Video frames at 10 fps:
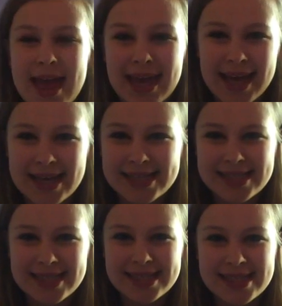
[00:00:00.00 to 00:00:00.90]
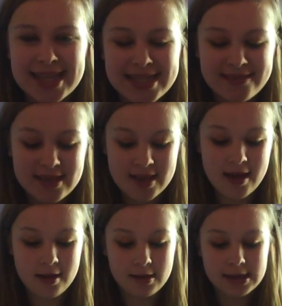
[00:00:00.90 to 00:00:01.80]
Hey guys, in today's video
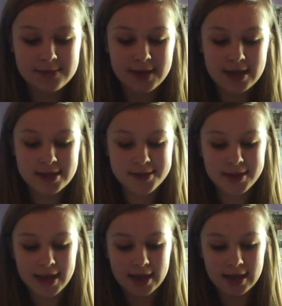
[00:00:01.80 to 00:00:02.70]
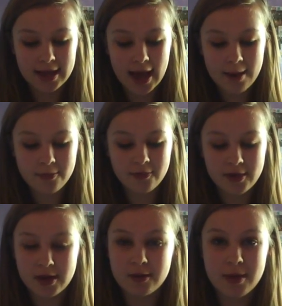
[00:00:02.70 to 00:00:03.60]
I'm going to be doing a Glee recap for
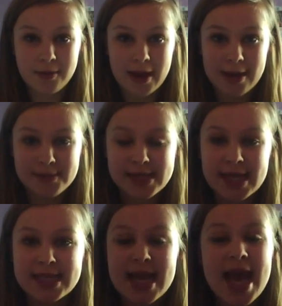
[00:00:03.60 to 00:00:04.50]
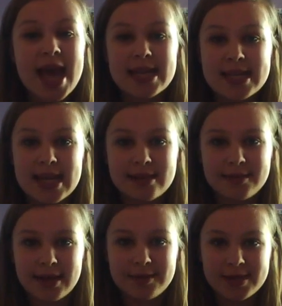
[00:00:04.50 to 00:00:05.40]
the On My Way episode. At the end I'm
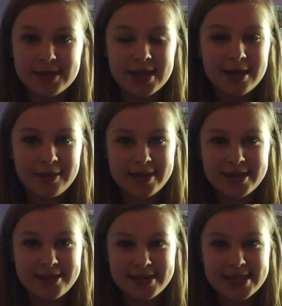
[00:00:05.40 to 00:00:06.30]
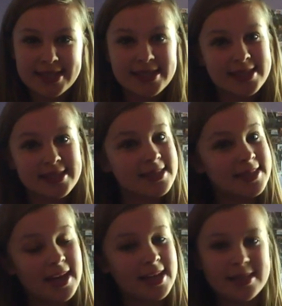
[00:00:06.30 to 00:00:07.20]
going to be talking about the newest
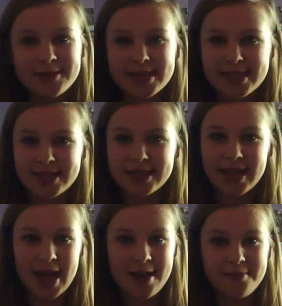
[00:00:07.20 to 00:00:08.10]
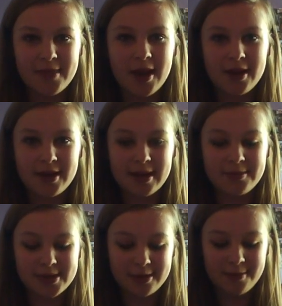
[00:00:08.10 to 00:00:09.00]
Starkid musical, Holy
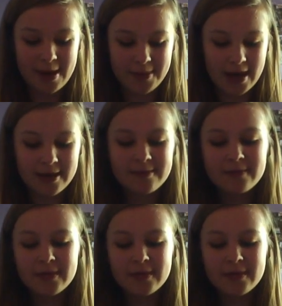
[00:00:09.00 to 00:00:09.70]
Musical Batman.